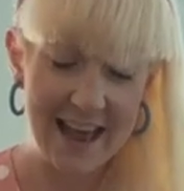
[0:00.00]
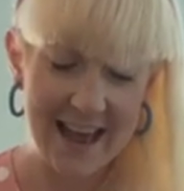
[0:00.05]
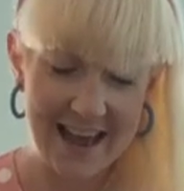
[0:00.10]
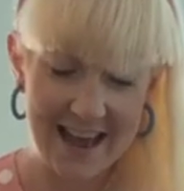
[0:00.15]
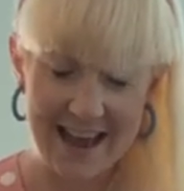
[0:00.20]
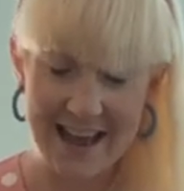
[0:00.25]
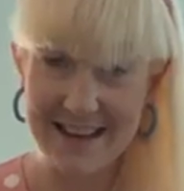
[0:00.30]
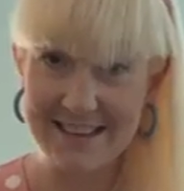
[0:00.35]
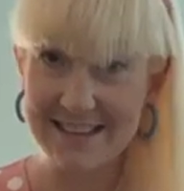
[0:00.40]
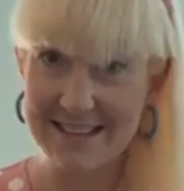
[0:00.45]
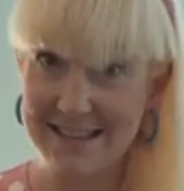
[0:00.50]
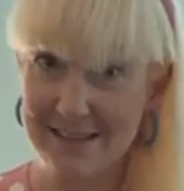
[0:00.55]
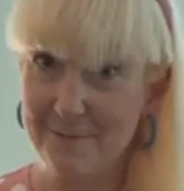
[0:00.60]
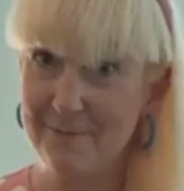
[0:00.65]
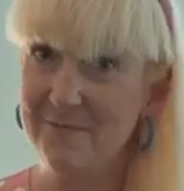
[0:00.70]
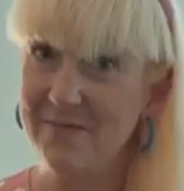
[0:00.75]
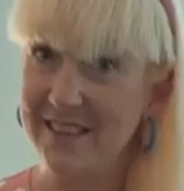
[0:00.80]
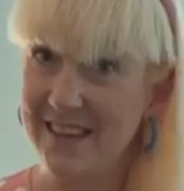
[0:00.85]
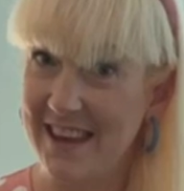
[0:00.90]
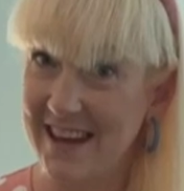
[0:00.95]
And
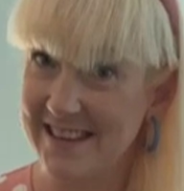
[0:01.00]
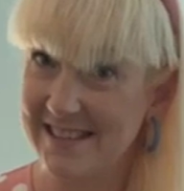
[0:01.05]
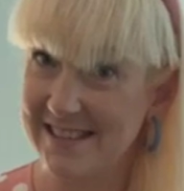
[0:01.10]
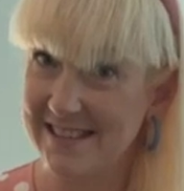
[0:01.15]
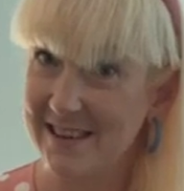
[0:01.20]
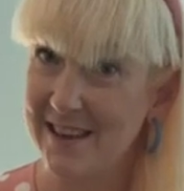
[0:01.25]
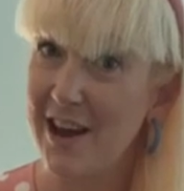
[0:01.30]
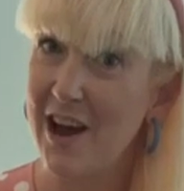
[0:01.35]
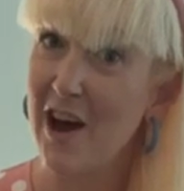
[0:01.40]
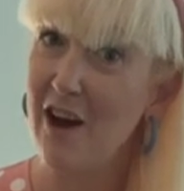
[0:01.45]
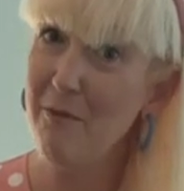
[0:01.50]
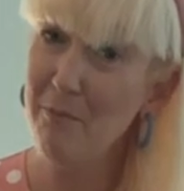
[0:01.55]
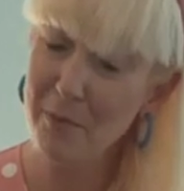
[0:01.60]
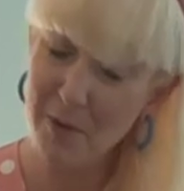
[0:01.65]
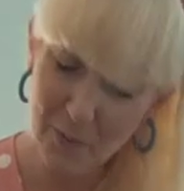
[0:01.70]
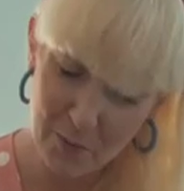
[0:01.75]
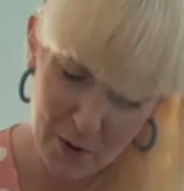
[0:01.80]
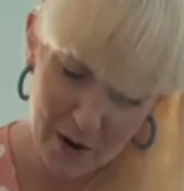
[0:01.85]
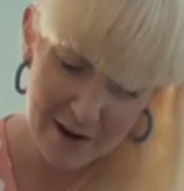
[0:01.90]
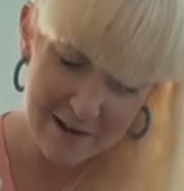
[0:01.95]
yes, I've
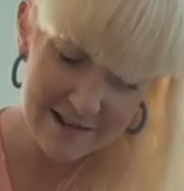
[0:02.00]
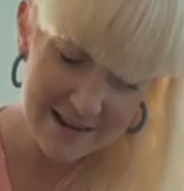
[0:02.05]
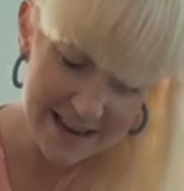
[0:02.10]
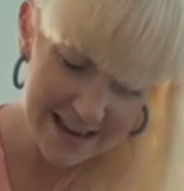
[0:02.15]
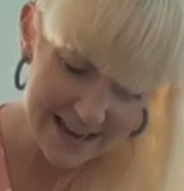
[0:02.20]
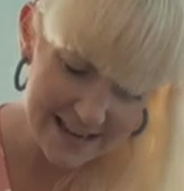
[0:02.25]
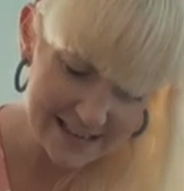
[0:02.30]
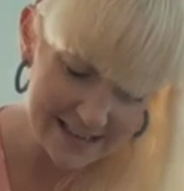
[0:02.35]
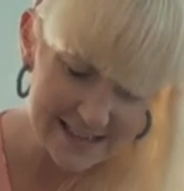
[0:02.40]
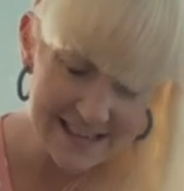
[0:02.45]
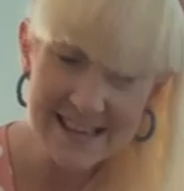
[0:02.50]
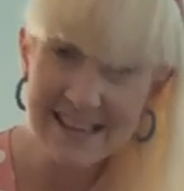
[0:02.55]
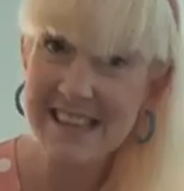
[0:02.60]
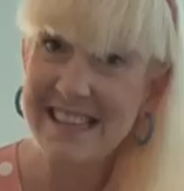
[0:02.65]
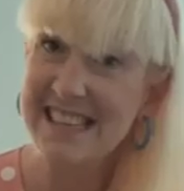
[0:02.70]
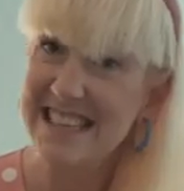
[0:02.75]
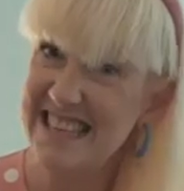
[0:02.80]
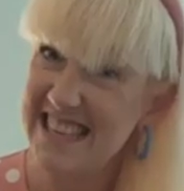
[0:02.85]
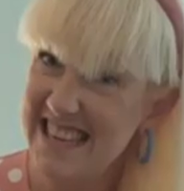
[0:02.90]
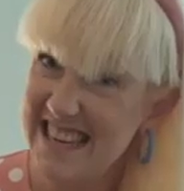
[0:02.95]
been wearing it
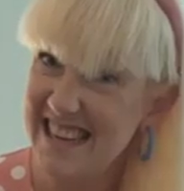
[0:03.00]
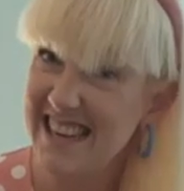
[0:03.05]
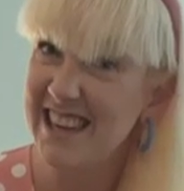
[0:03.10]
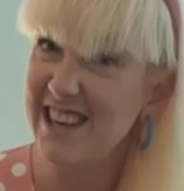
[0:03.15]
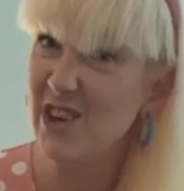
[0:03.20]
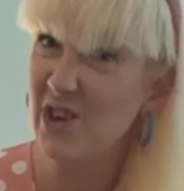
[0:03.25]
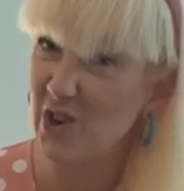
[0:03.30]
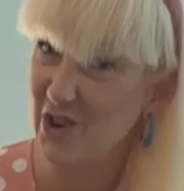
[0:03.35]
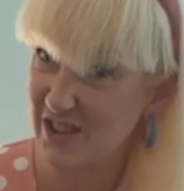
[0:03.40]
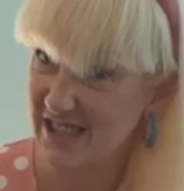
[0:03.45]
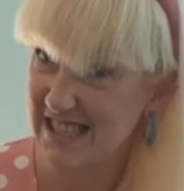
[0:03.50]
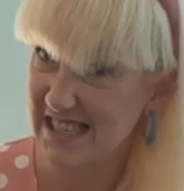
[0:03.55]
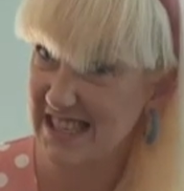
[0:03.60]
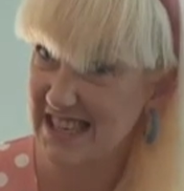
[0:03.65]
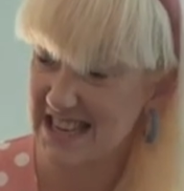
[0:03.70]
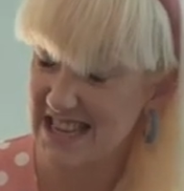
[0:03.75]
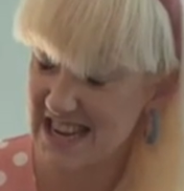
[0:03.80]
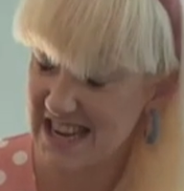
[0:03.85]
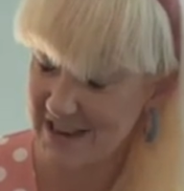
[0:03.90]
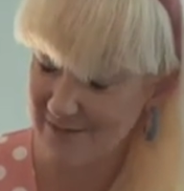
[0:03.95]
near
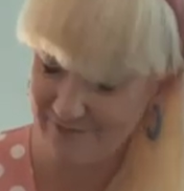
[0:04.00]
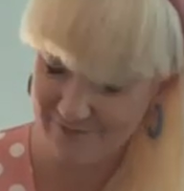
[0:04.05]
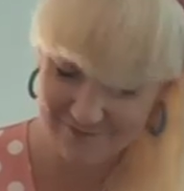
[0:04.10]
constantly